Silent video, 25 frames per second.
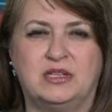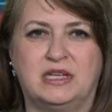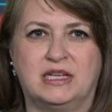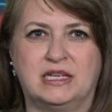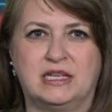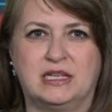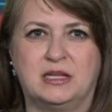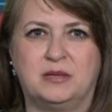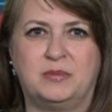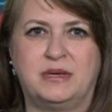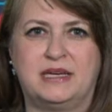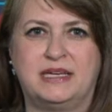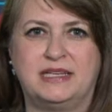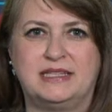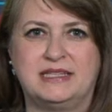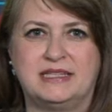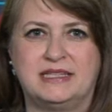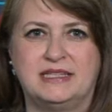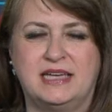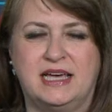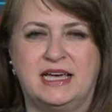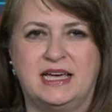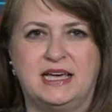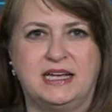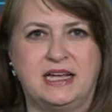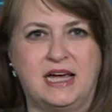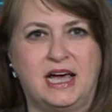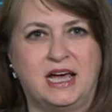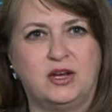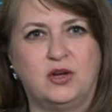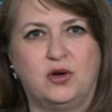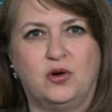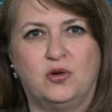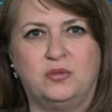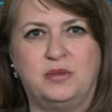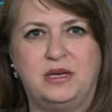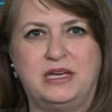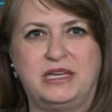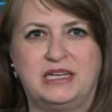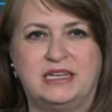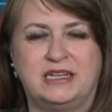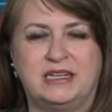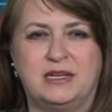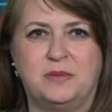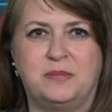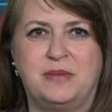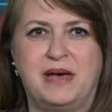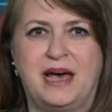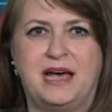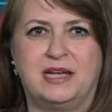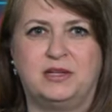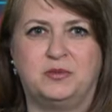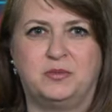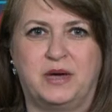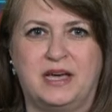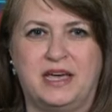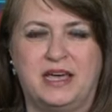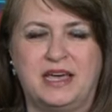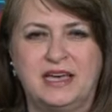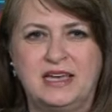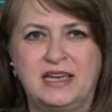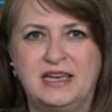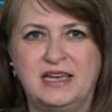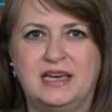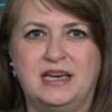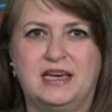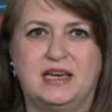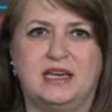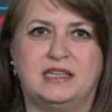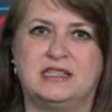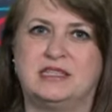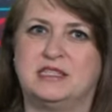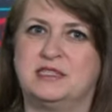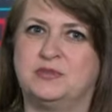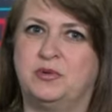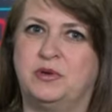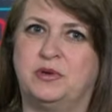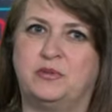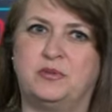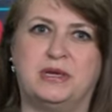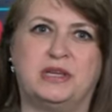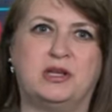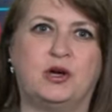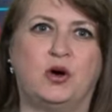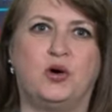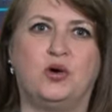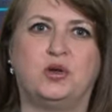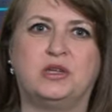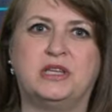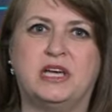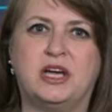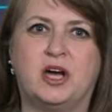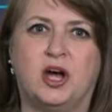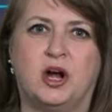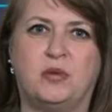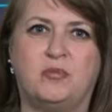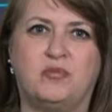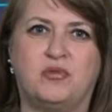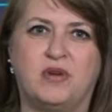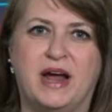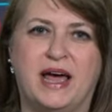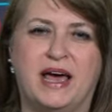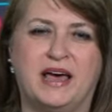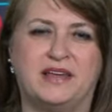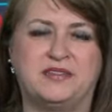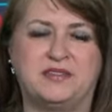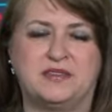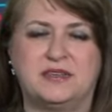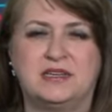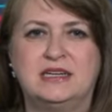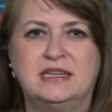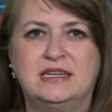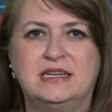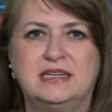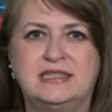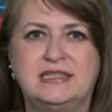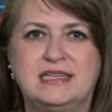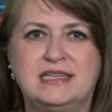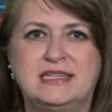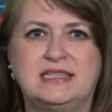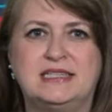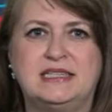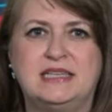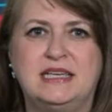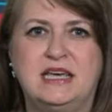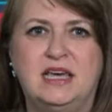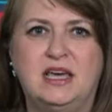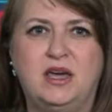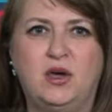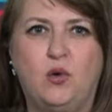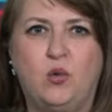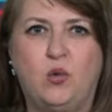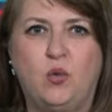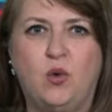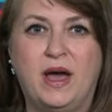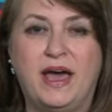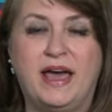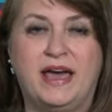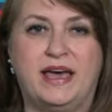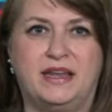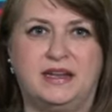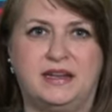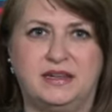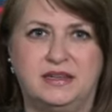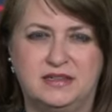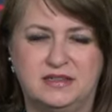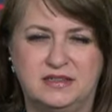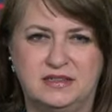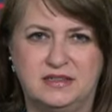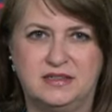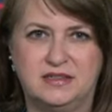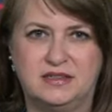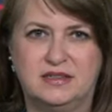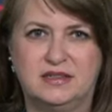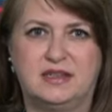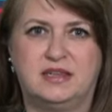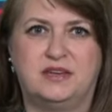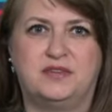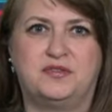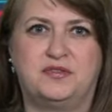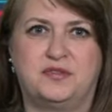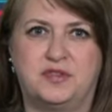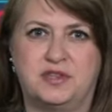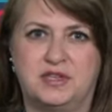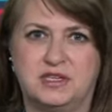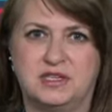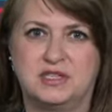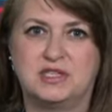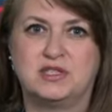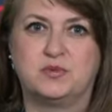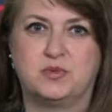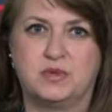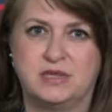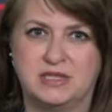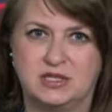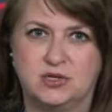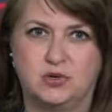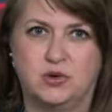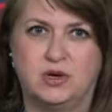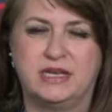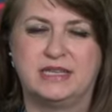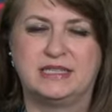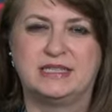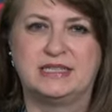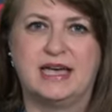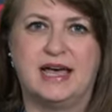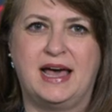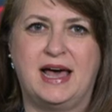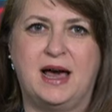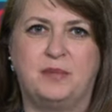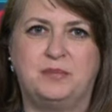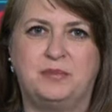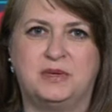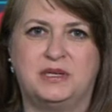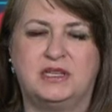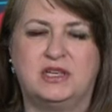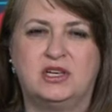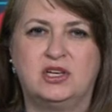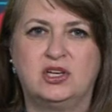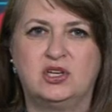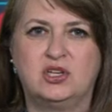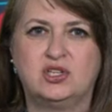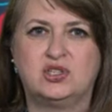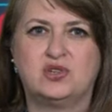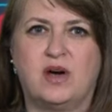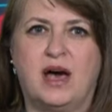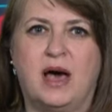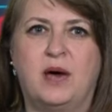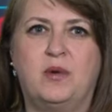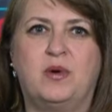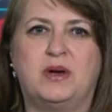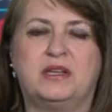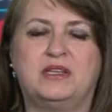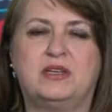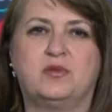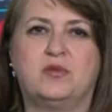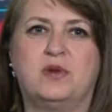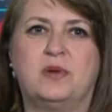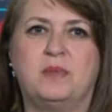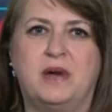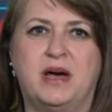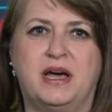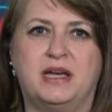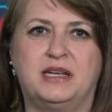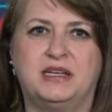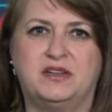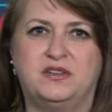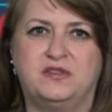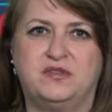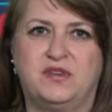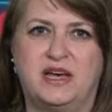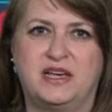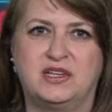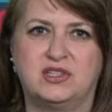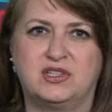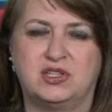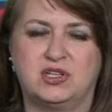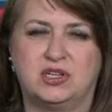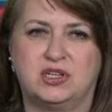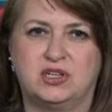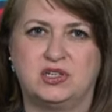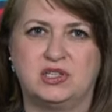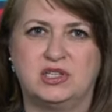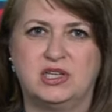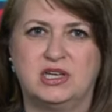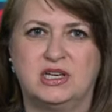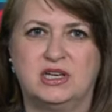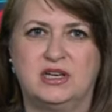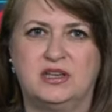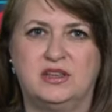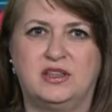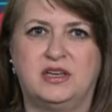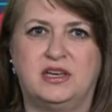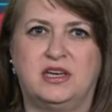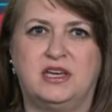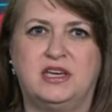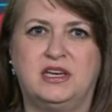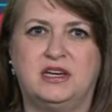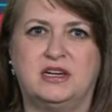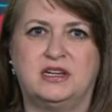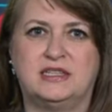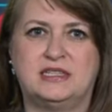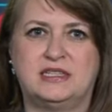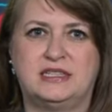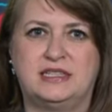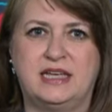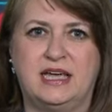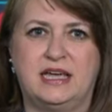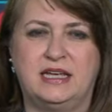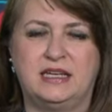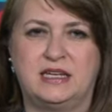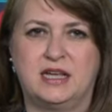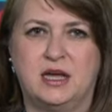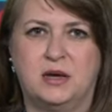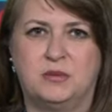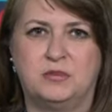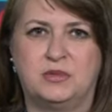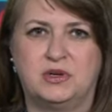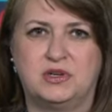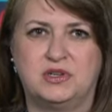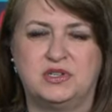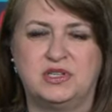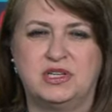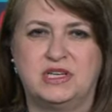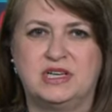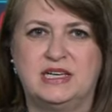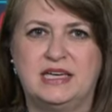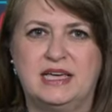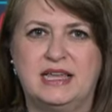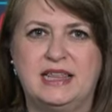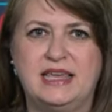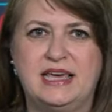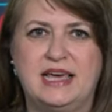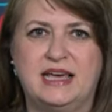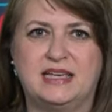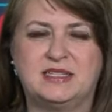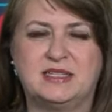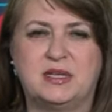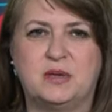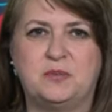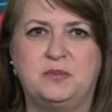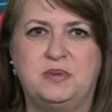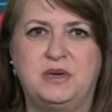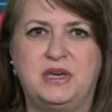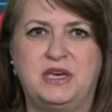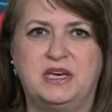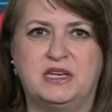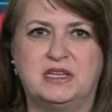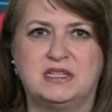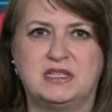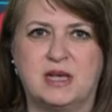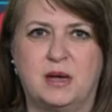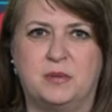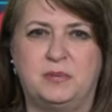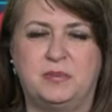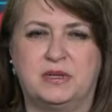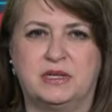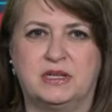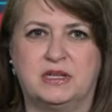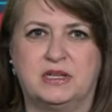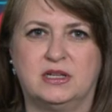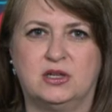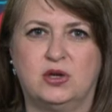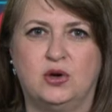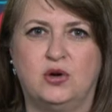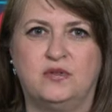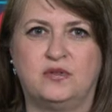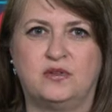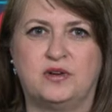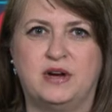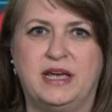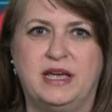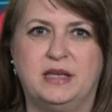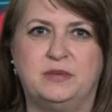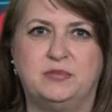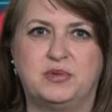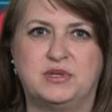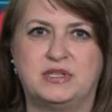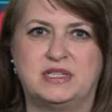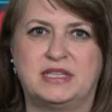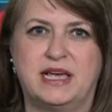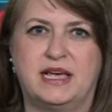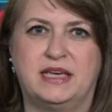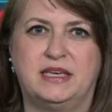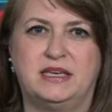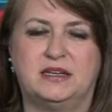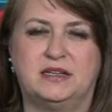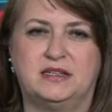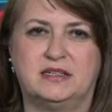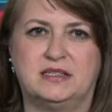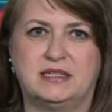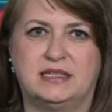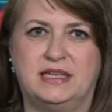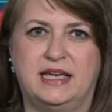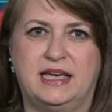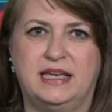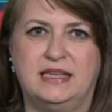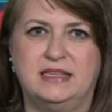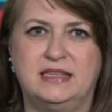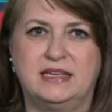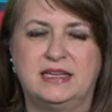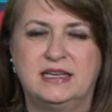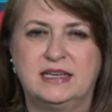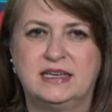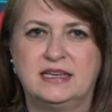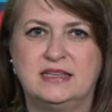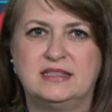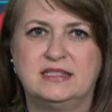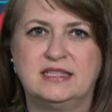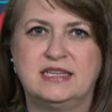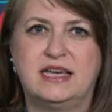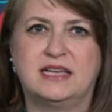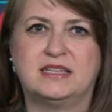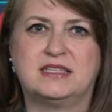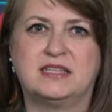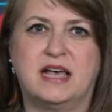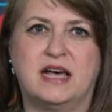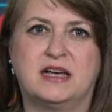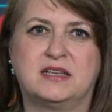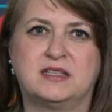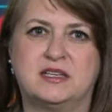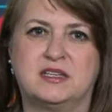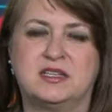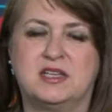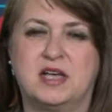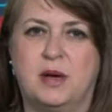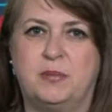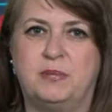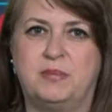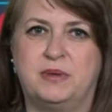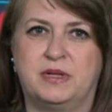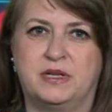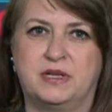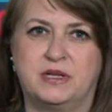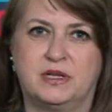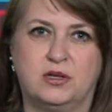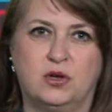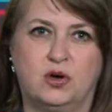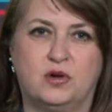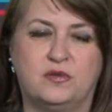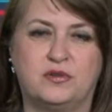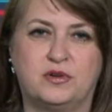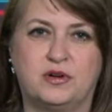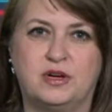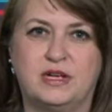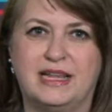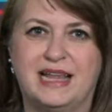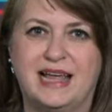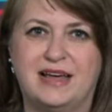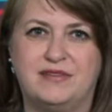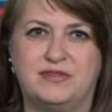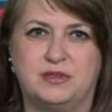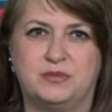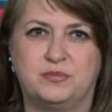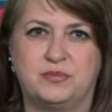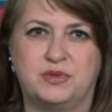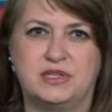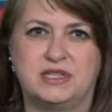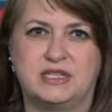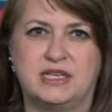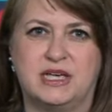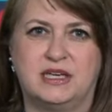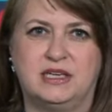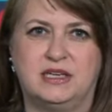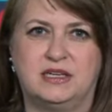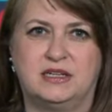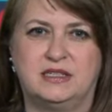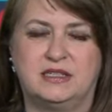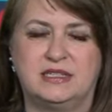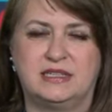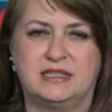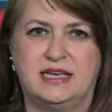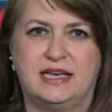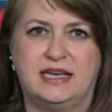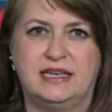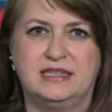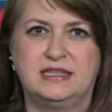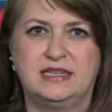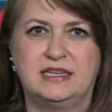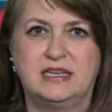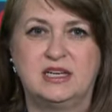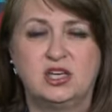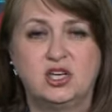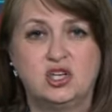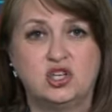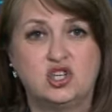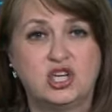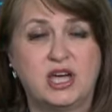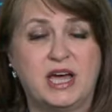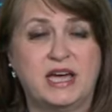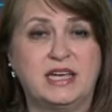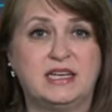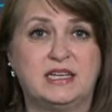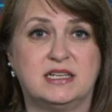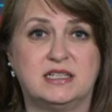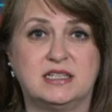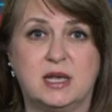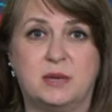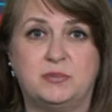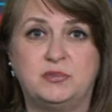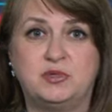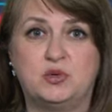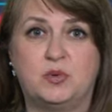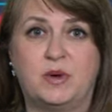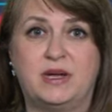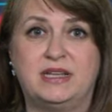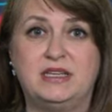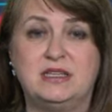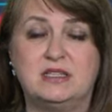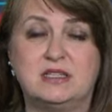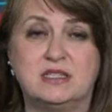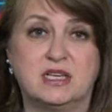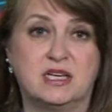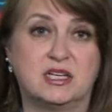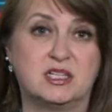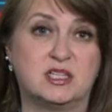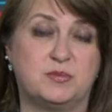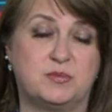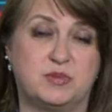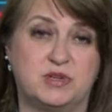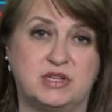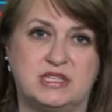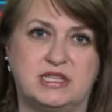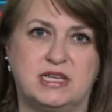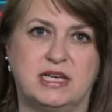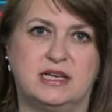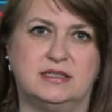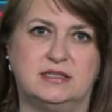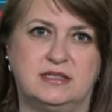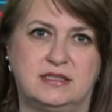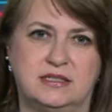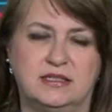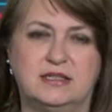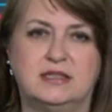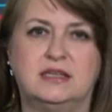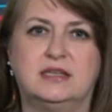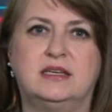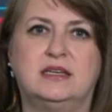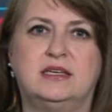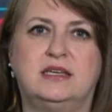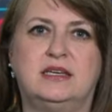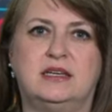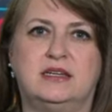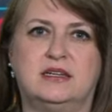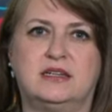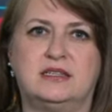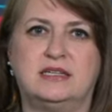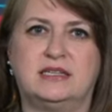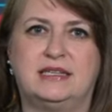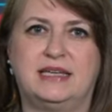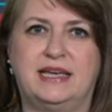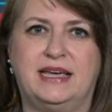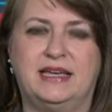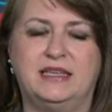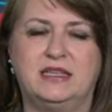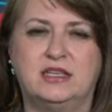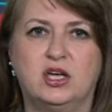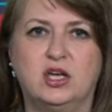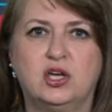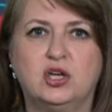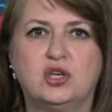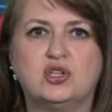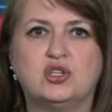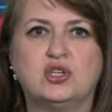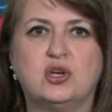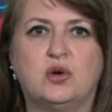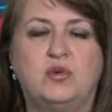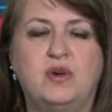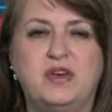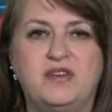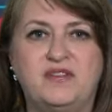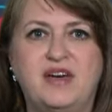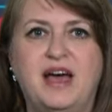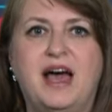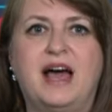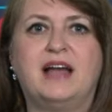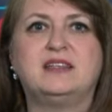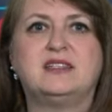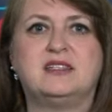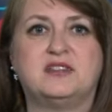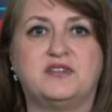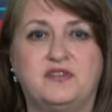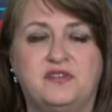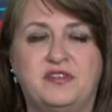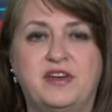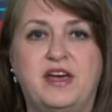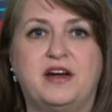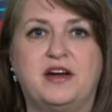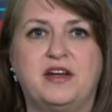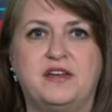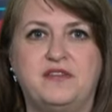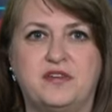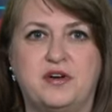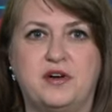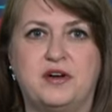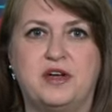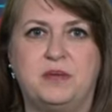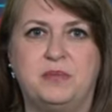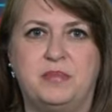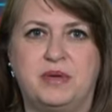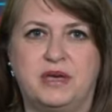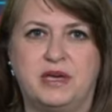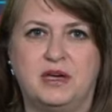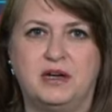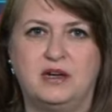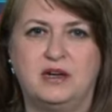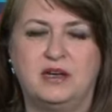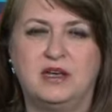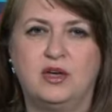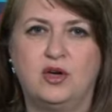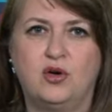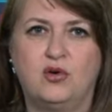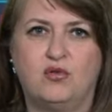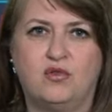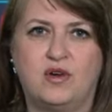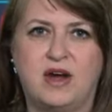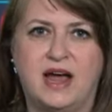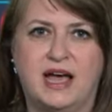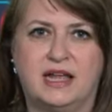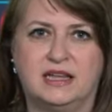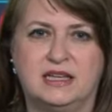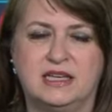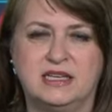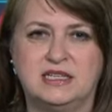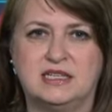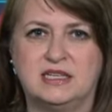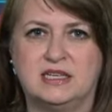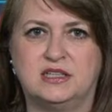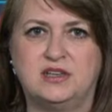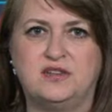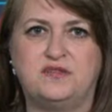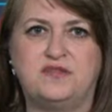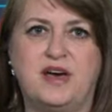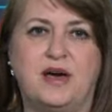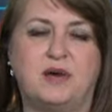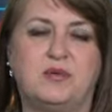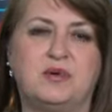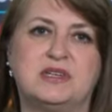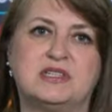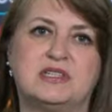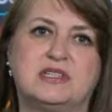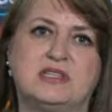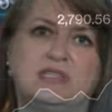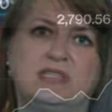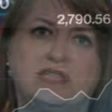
a little bit today, and I don't mean it in a bad way. It's we've been holding our breath to see when, if this was going to happen. So I want to remind investors the year-to-date numbers. The S&P is up a little over 8% year-to-date. TSX is up a little over 11% year-to-date. China's up 26% year-to-date. So we've had some very, very big rallies. And if I was to